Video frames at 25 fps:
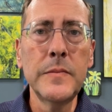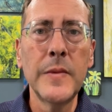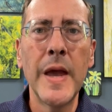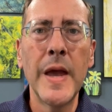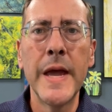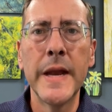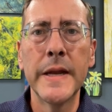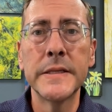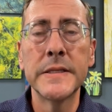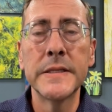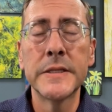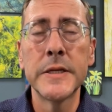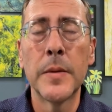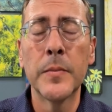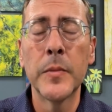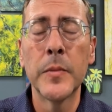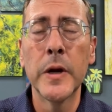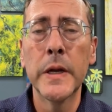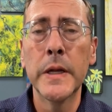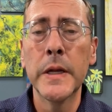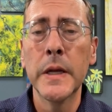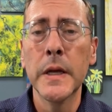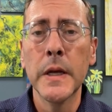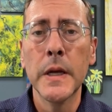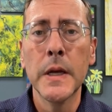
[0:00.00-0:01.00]
And in
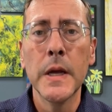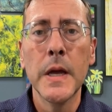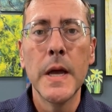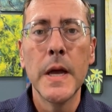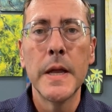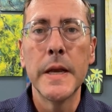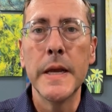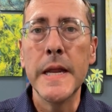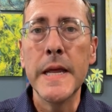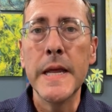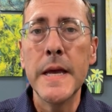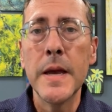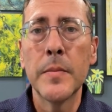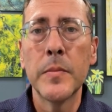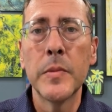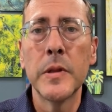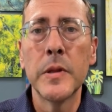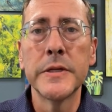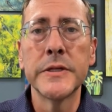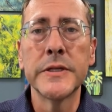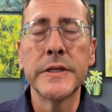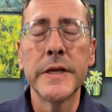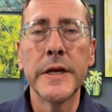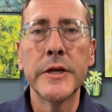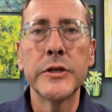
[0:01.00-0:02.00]
summary, knee
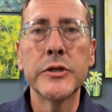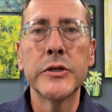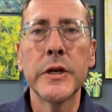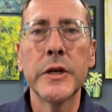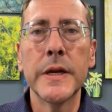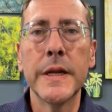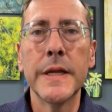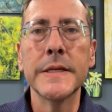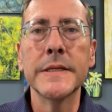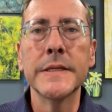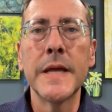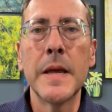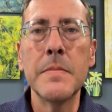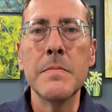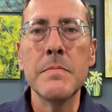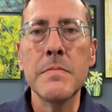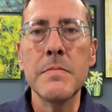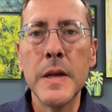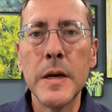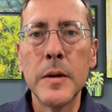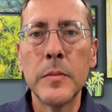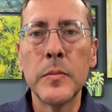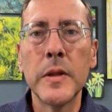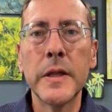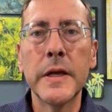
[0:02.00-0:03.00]
embolization is a
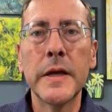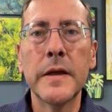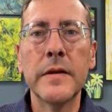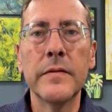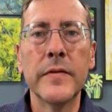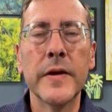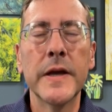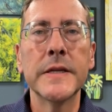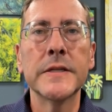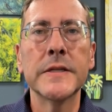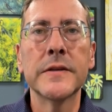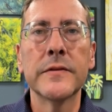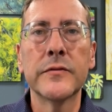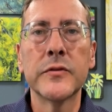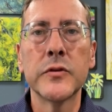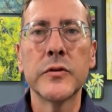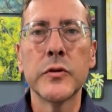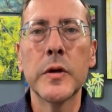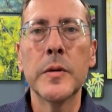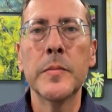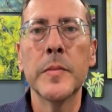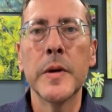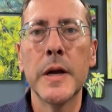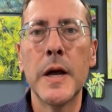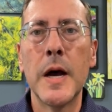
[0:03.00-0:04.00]
minimally invasive
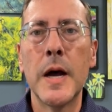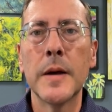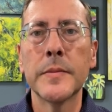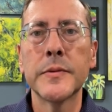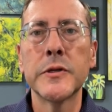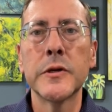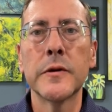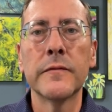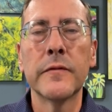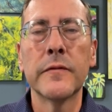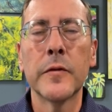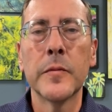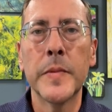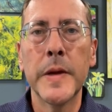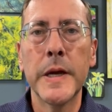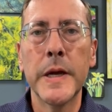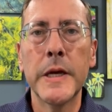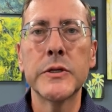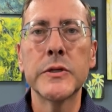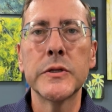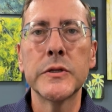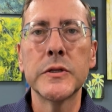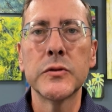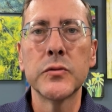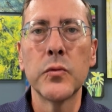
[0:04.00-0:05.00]
treatment option for
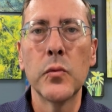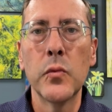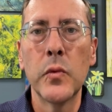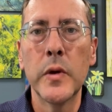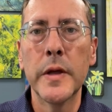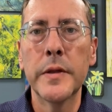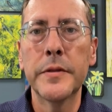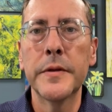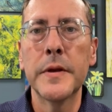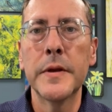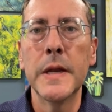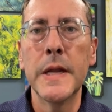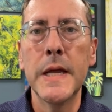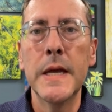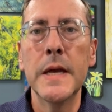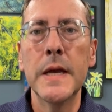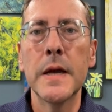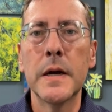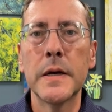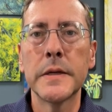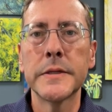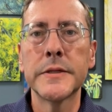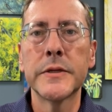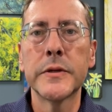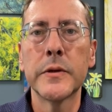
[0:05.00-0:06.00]
patients with knee
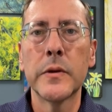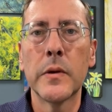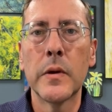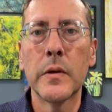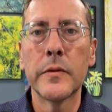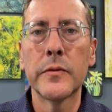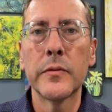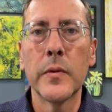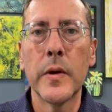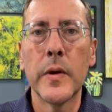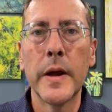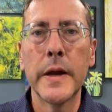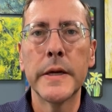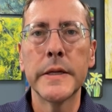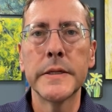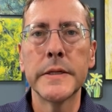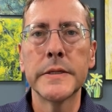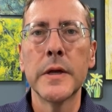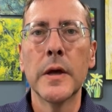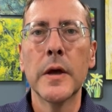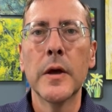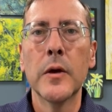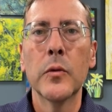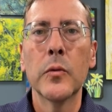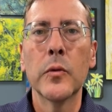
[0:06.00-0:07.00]
osteoarthritis
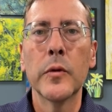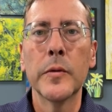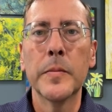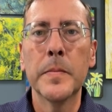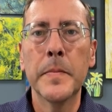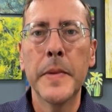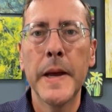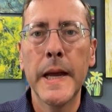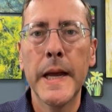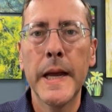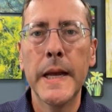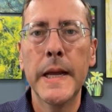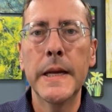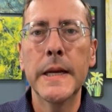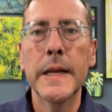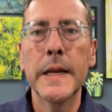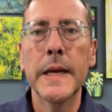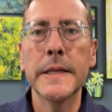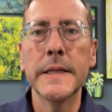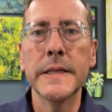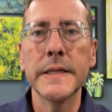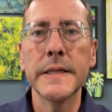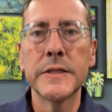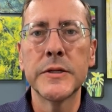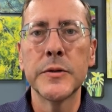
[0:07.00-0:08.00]
with pain
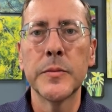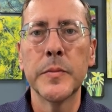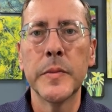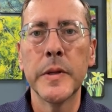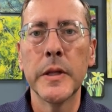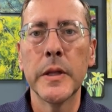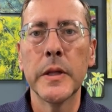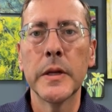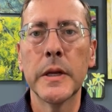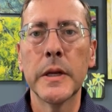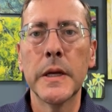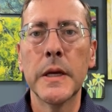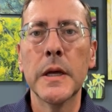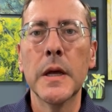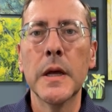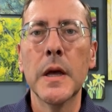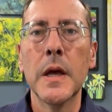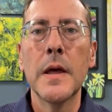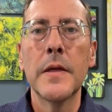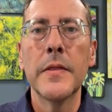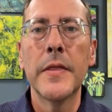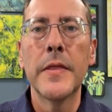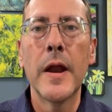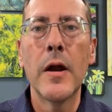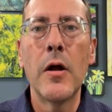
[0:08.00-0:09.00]
and disability
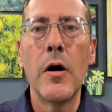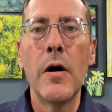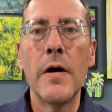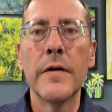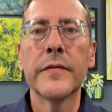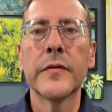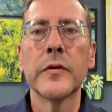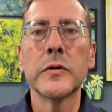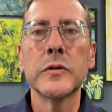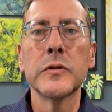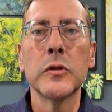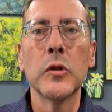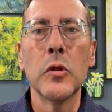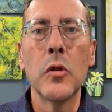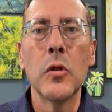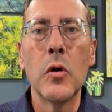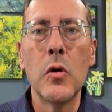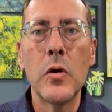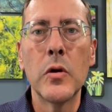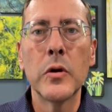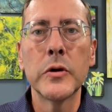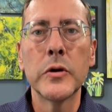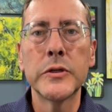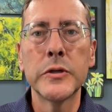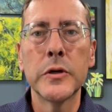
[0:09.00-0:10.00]
that offers
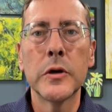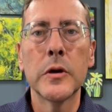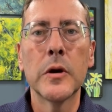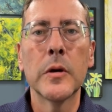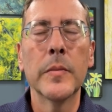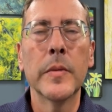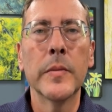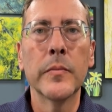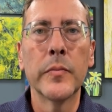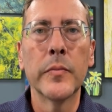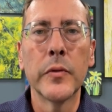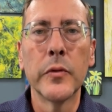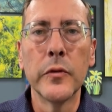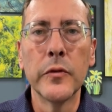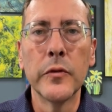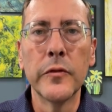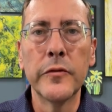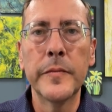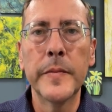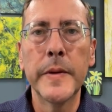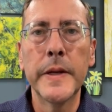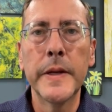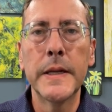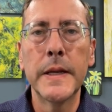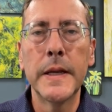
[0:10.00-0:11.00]
long-term
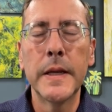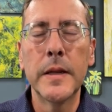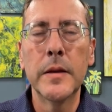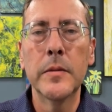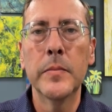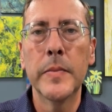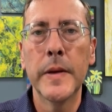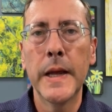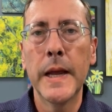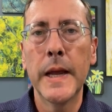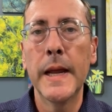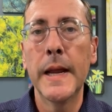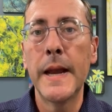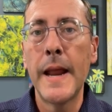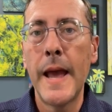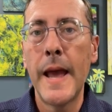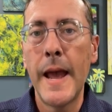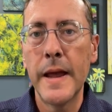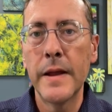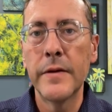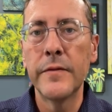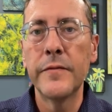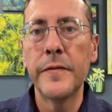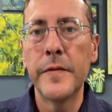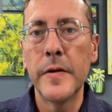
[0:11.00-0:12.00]
improvement in pain
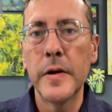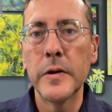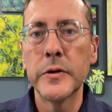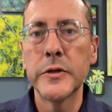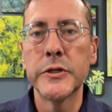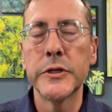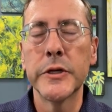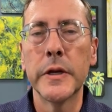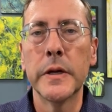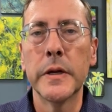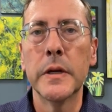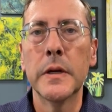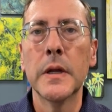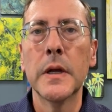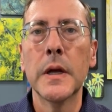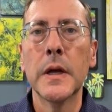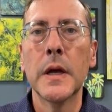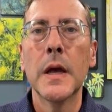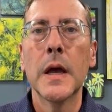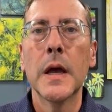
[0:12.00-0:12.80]
and function